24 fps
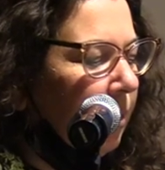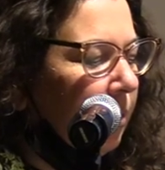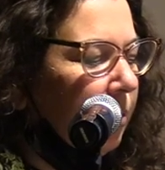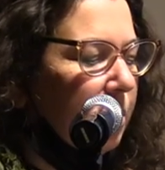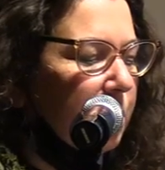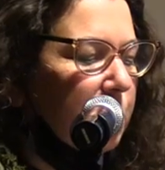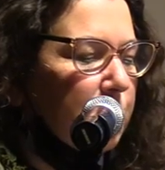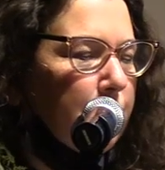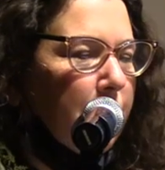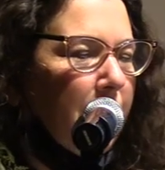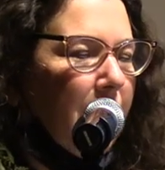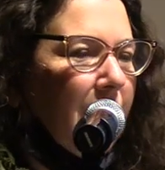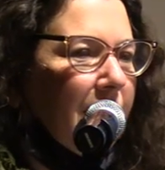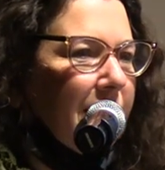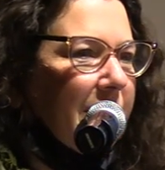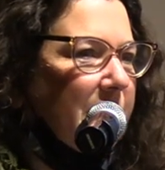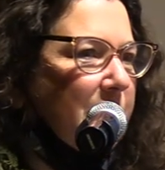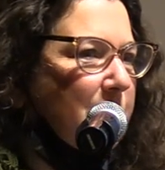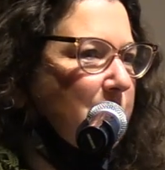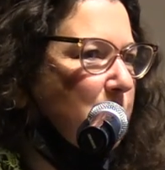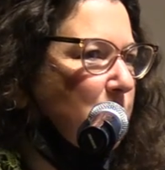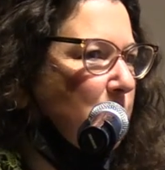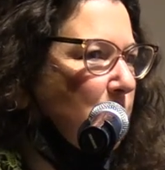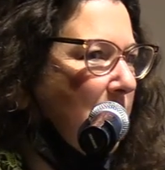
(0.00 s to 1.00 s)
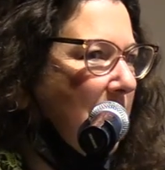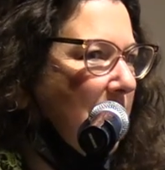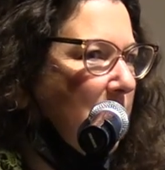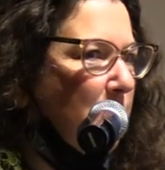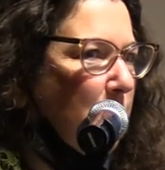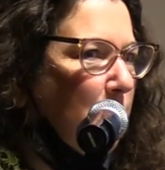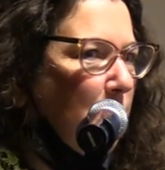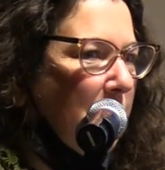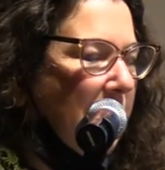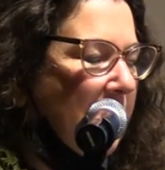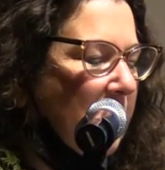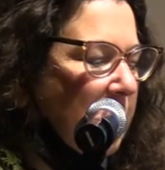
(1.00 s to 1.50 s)
This body is
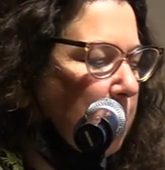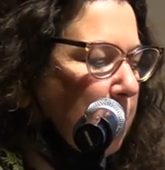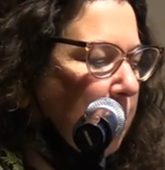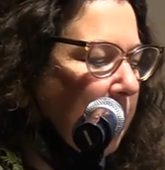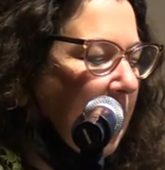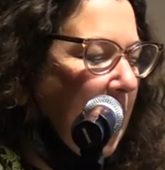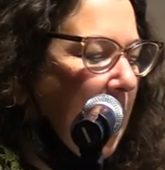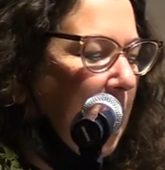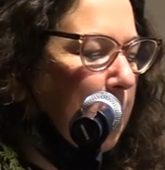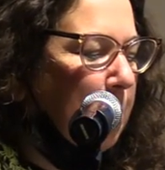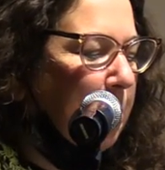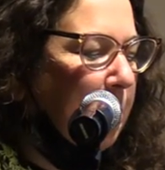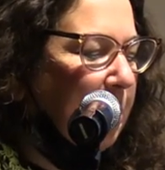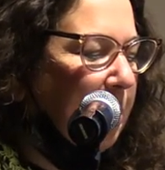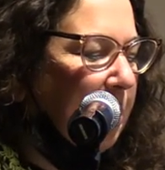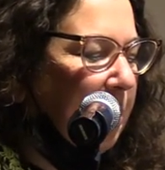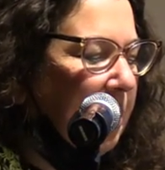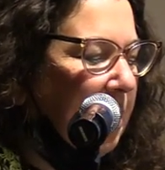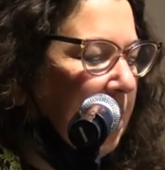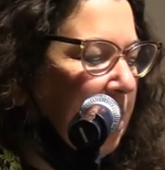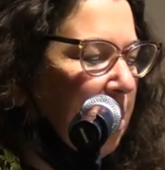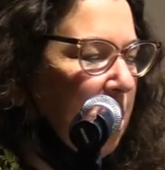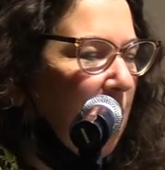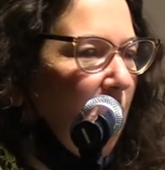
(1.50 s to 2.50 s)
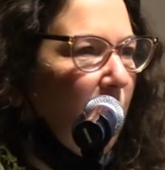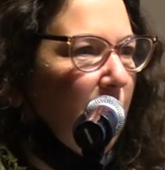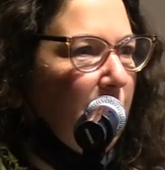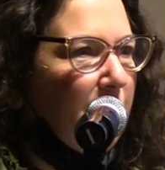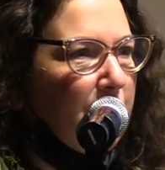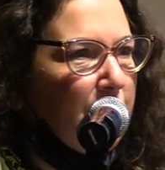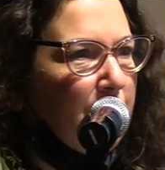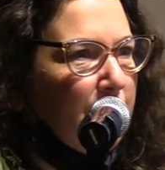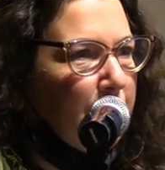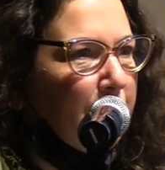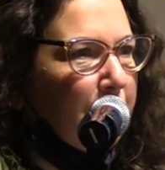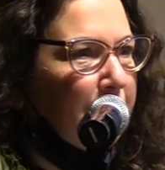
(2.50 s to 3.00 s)
red-winged blackbird and
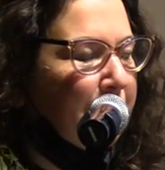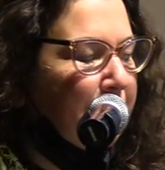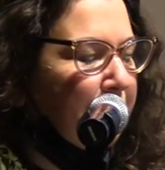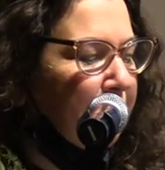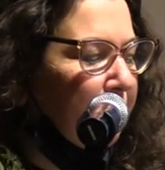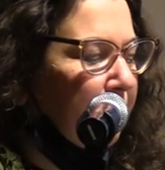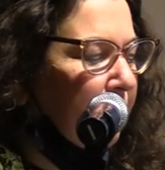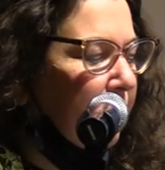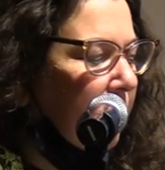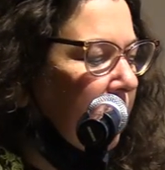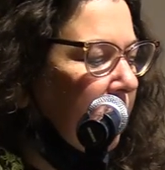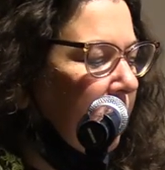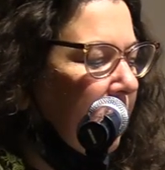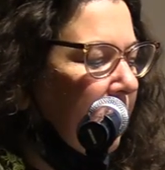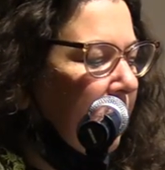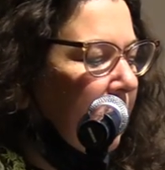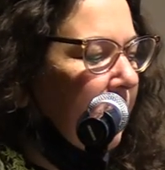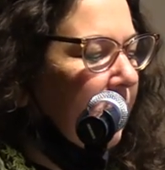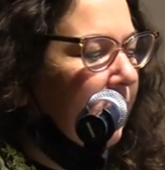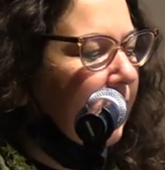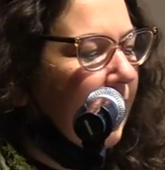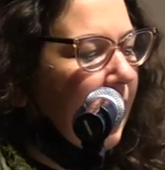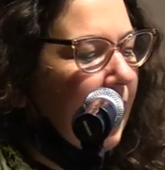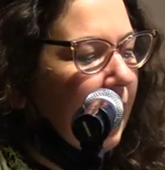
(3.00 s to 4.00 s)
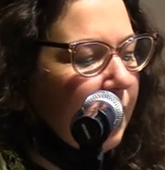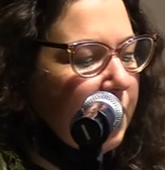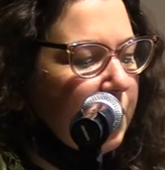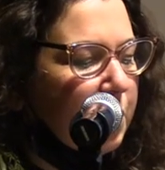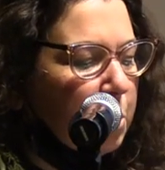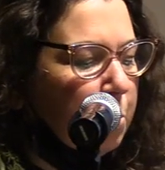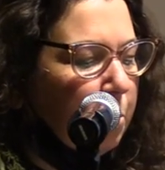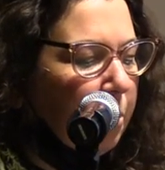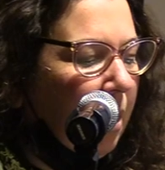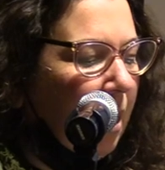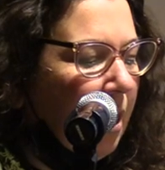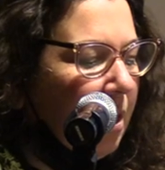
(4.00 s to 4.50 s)
cardinal,
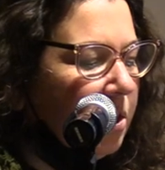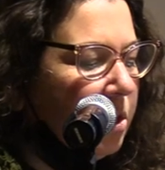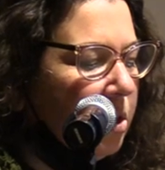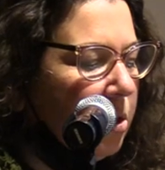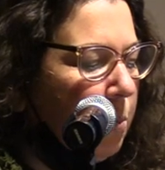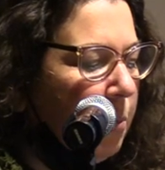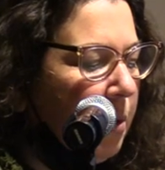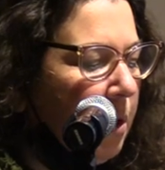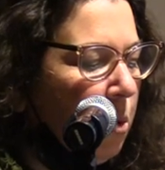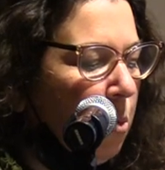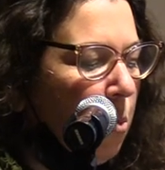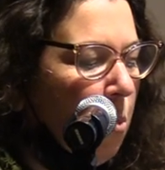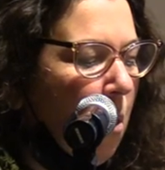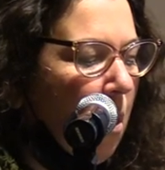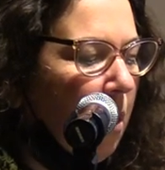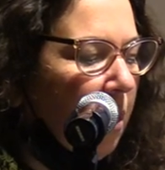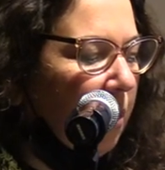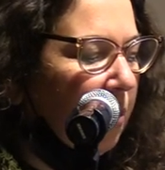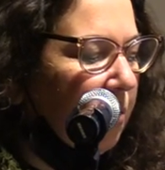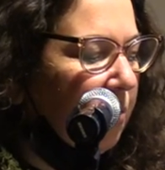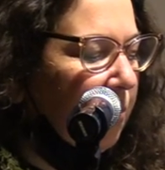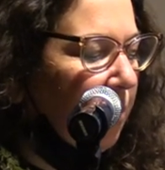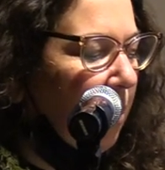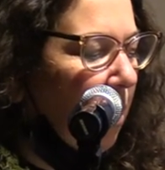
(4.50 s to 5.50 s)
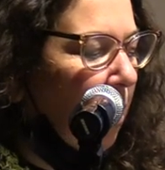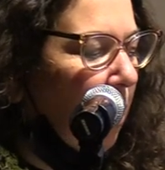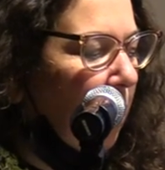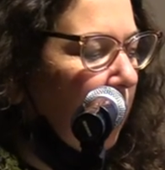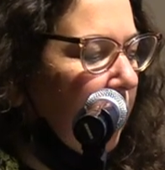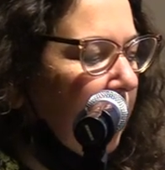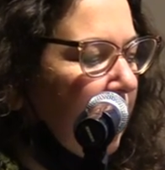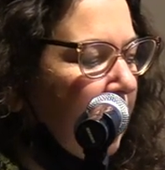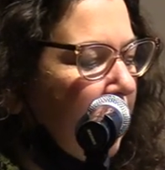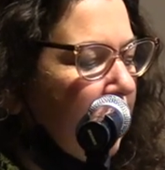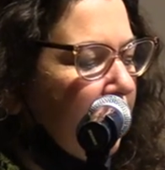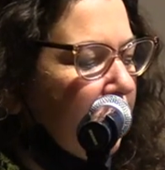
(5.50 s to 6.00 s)
cactus blossom and
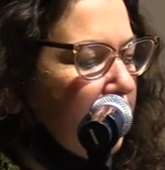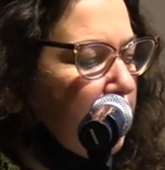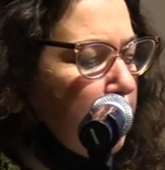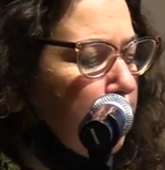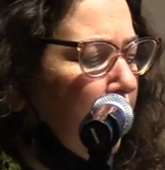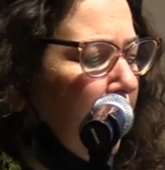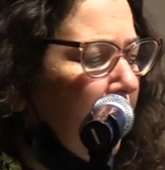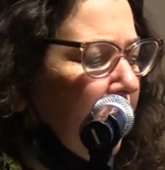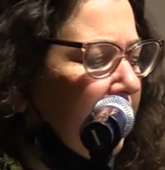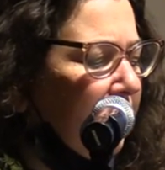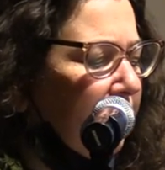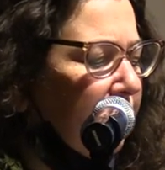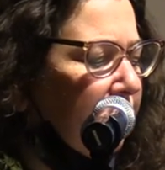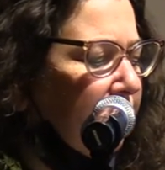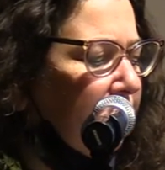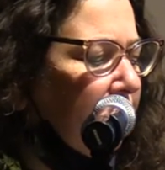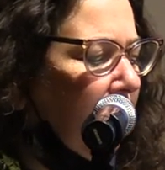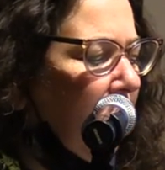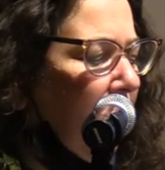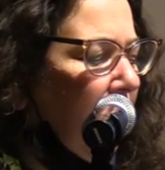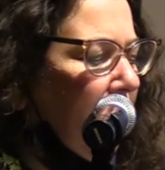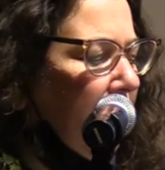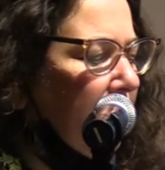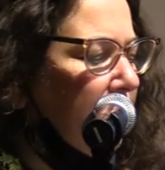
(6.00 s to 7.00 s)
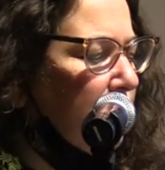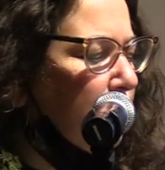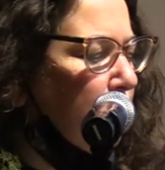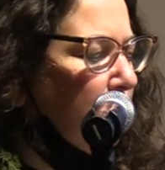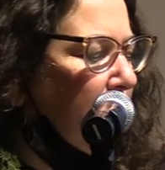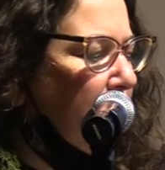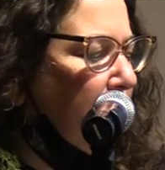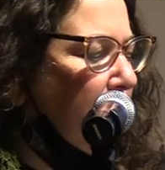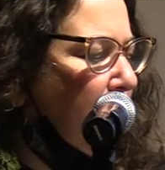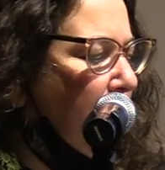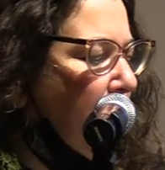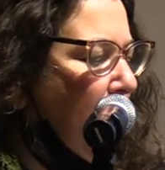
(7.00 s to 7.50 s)
waterfall. This body flies
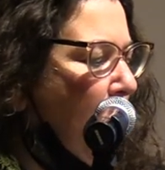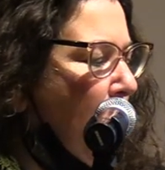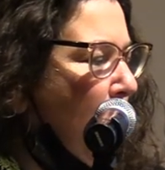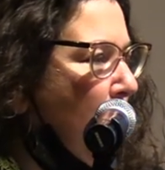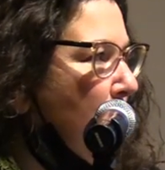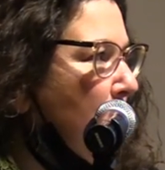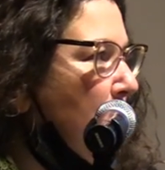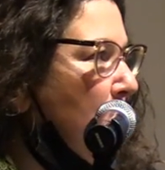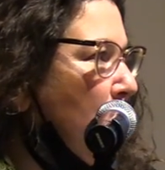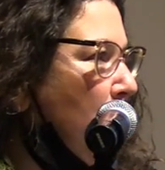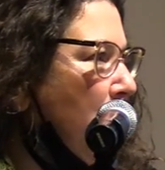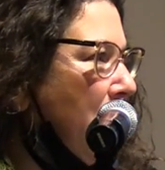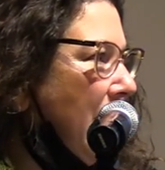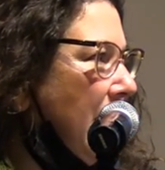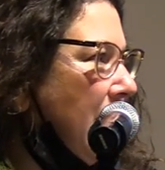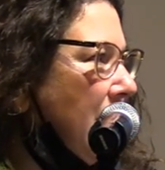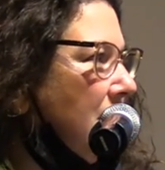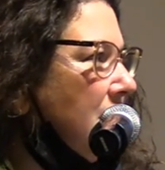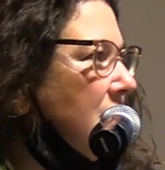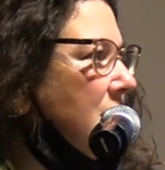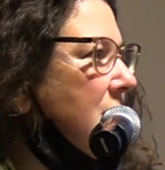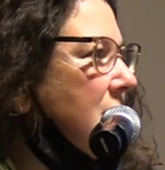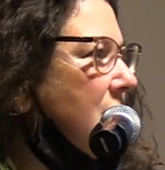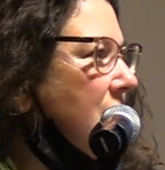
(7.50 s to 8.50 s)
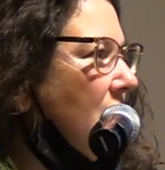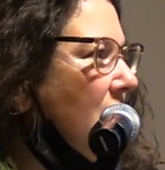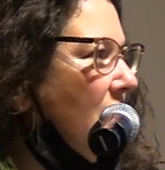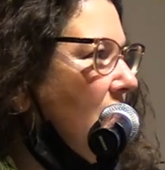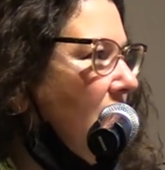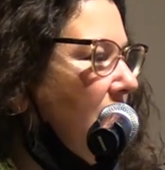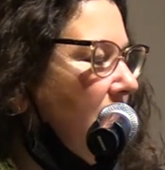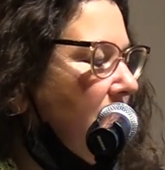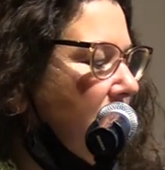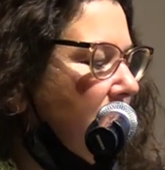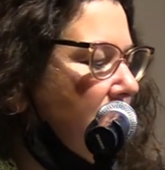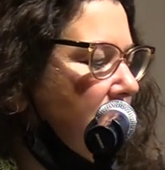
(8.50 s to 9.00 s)
with her own wings, the
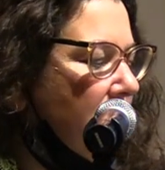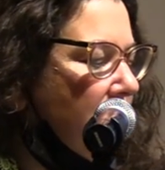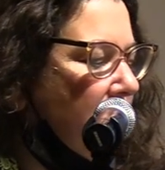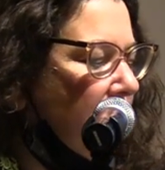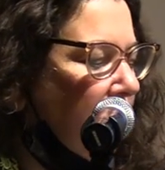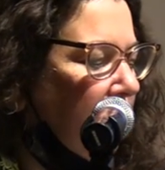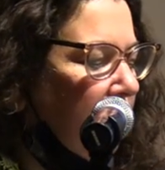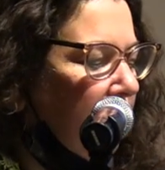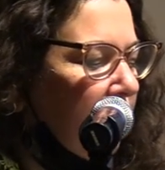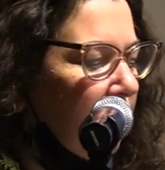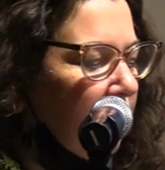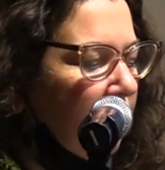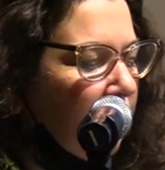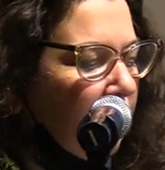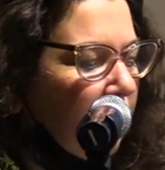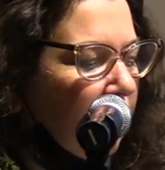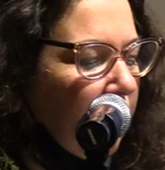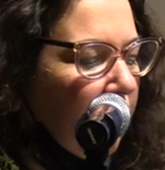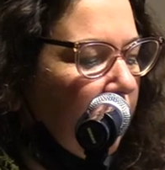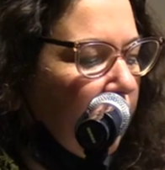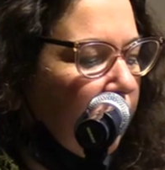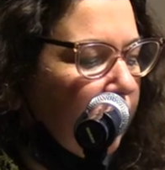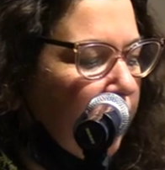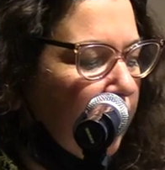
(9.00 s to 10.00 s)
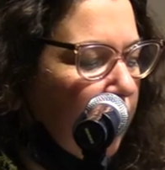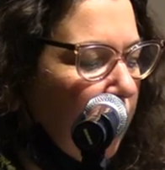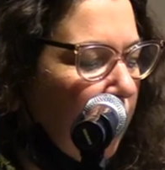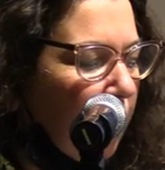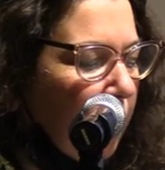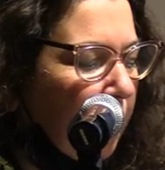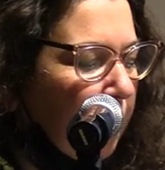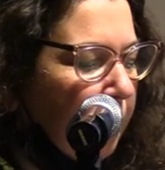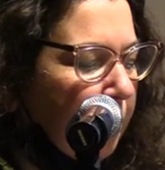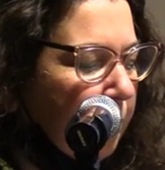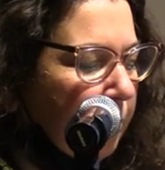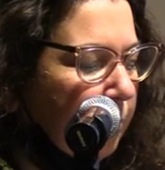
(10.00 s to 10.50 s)
heart of it
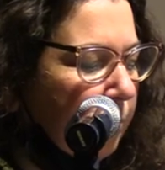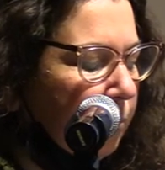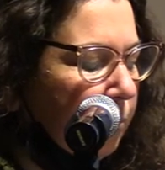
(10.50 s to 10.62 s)
all.